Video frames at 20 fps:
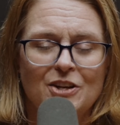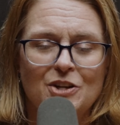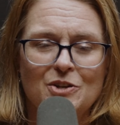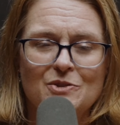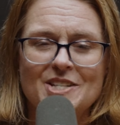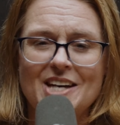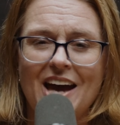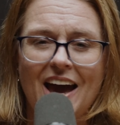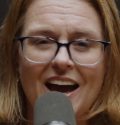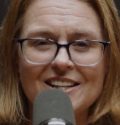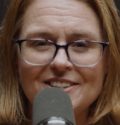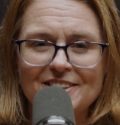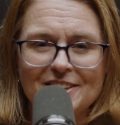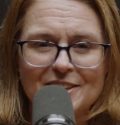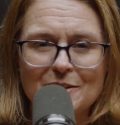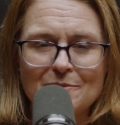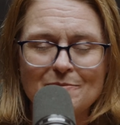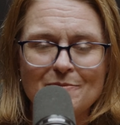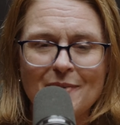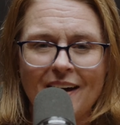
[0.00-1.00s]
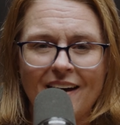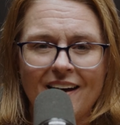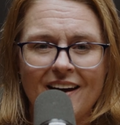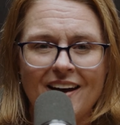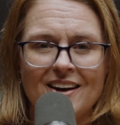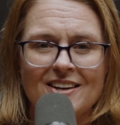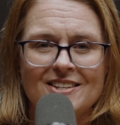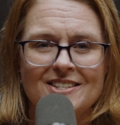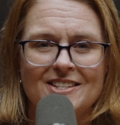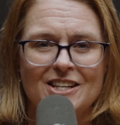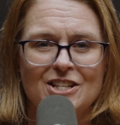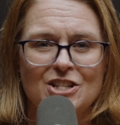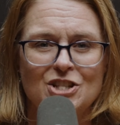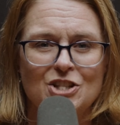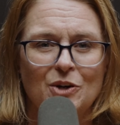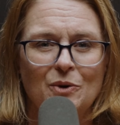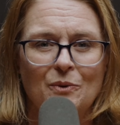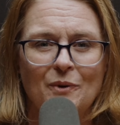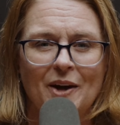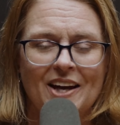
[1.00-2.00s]
New Testament and
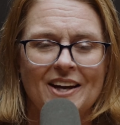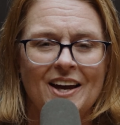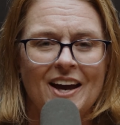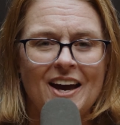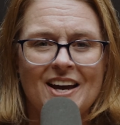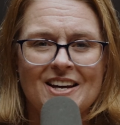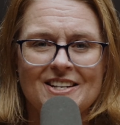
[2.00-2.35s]
doing